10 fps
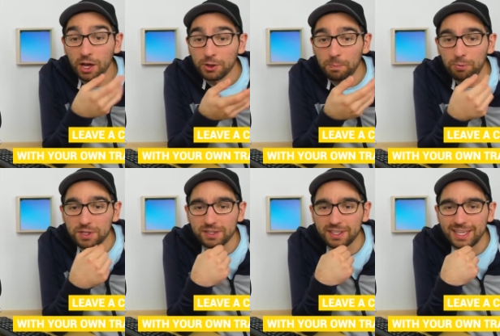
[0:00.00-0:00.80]
The
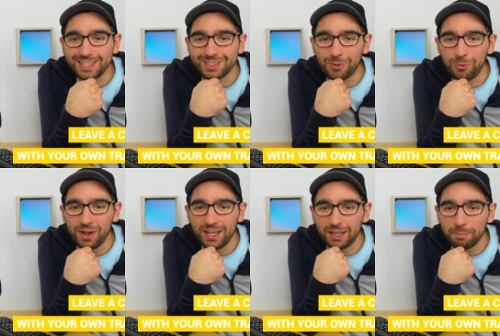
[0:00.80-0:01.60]
prison is
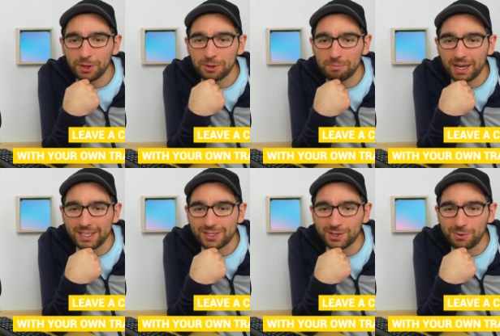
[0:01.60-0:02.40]
real, but the
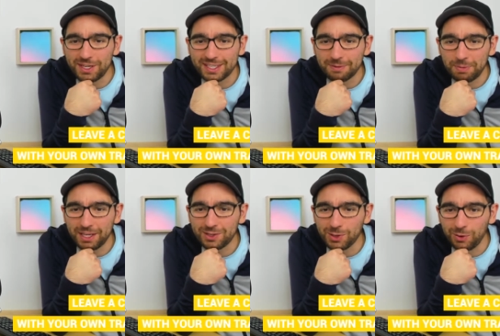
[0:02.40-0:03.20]
many stories
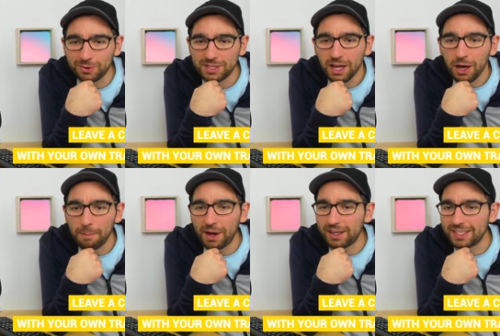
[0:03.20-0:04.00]
being told
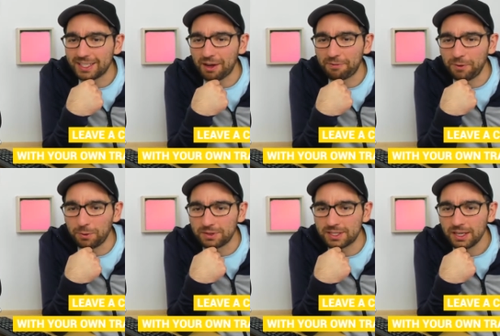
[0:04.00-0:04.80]
about it are
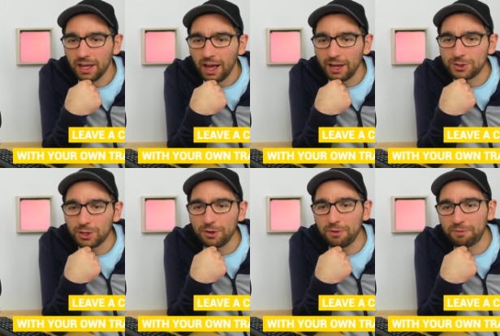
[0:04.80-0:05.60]
false.
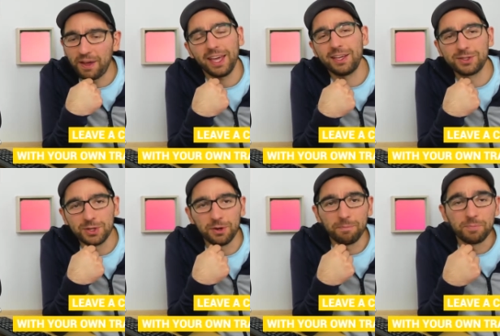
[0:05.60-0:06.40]
Enjoy your fake tour.